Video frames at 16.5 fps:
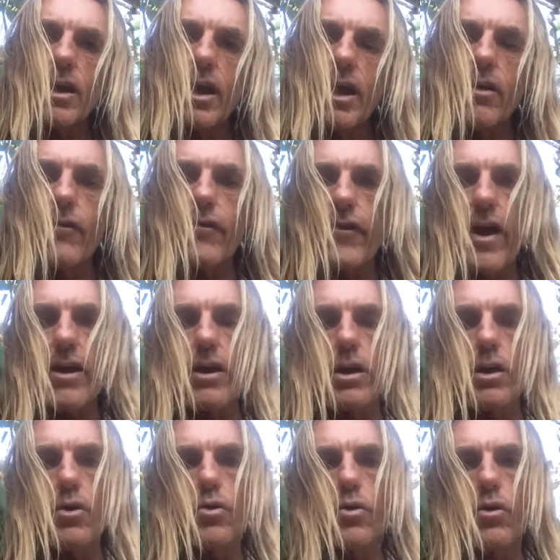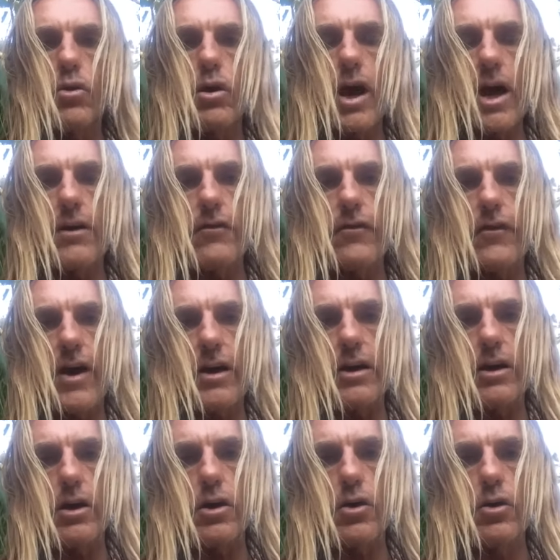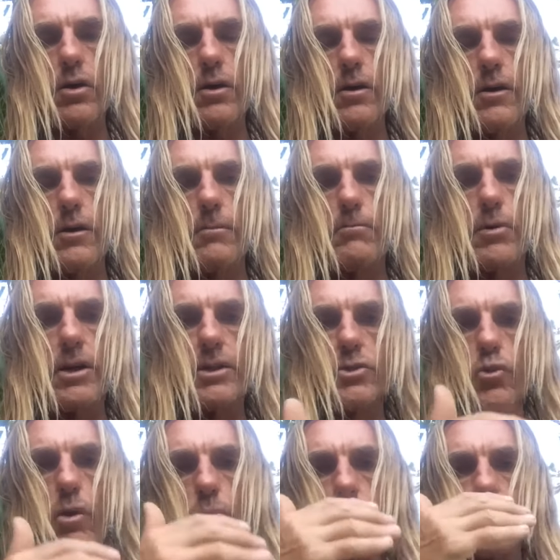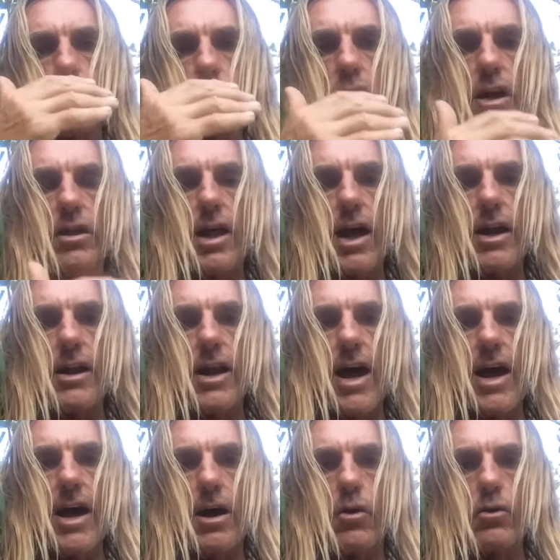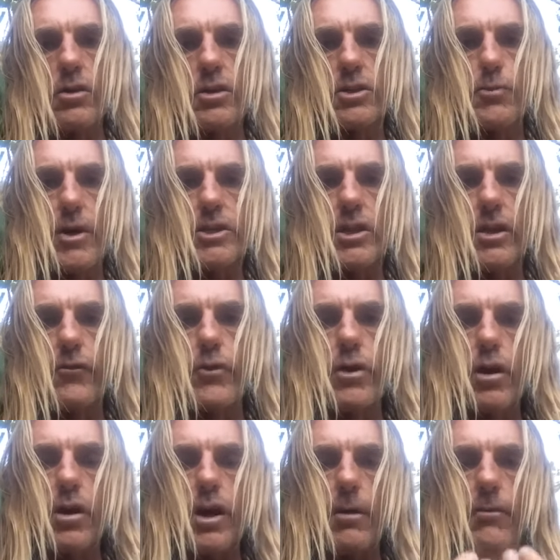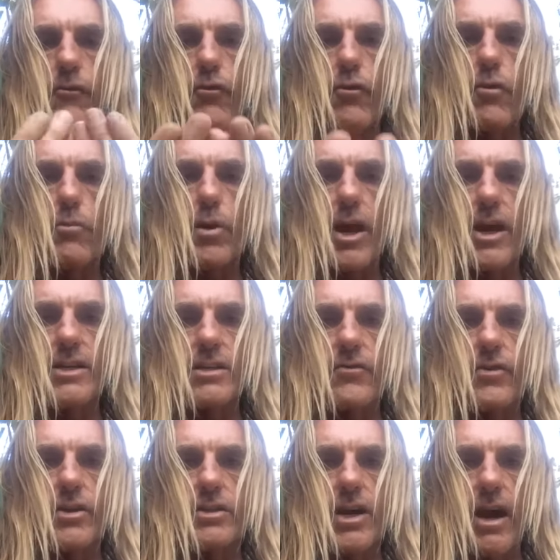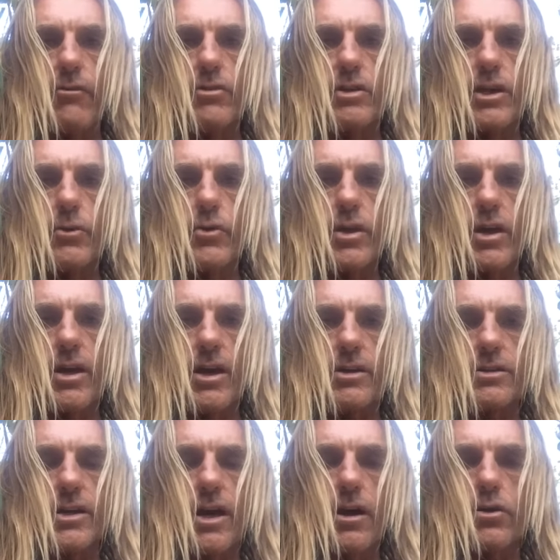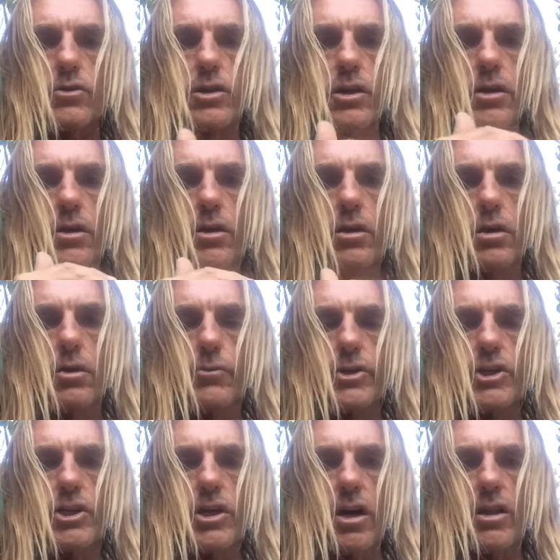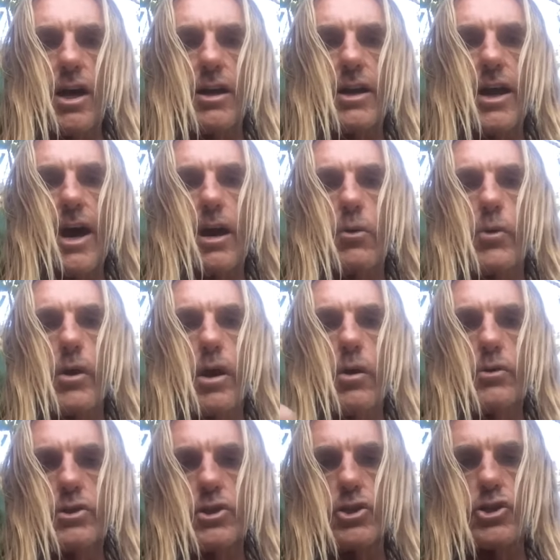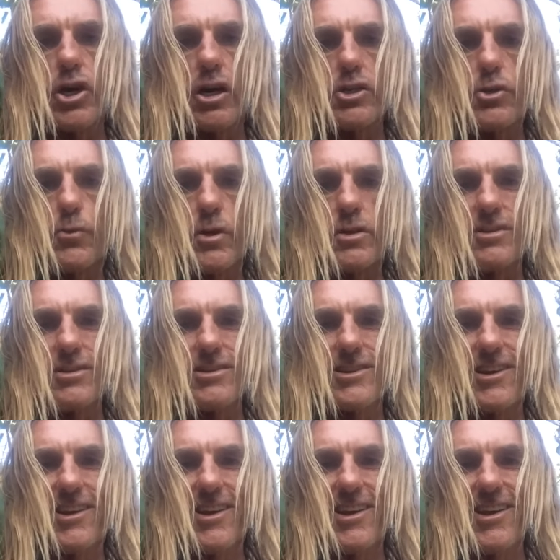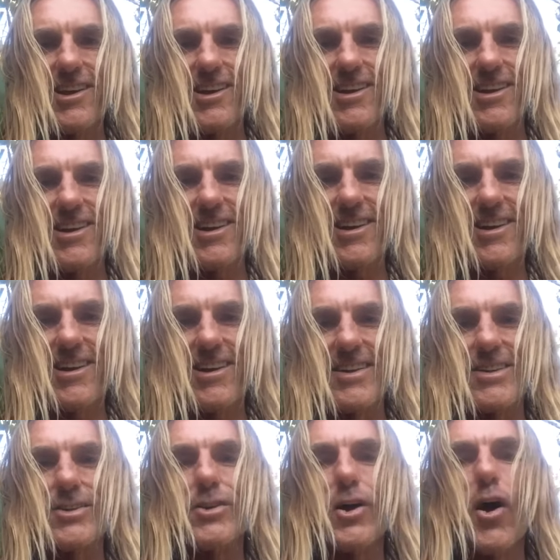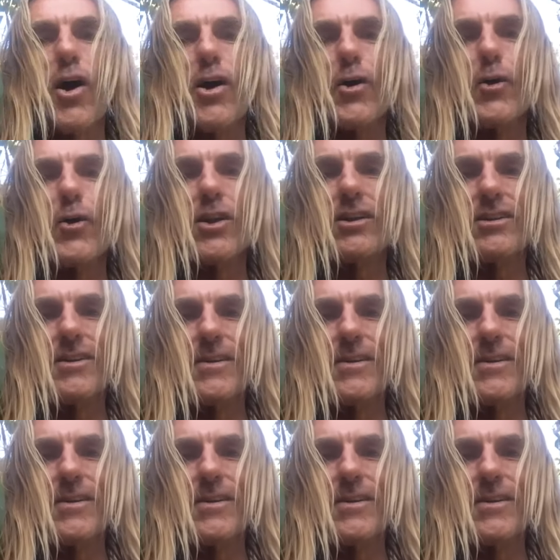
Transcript: infect you or affect you. But it's when we shut that down, especially if we're not coming from a place of integrity within ourselves, and we shut that down and we go into judgment and denial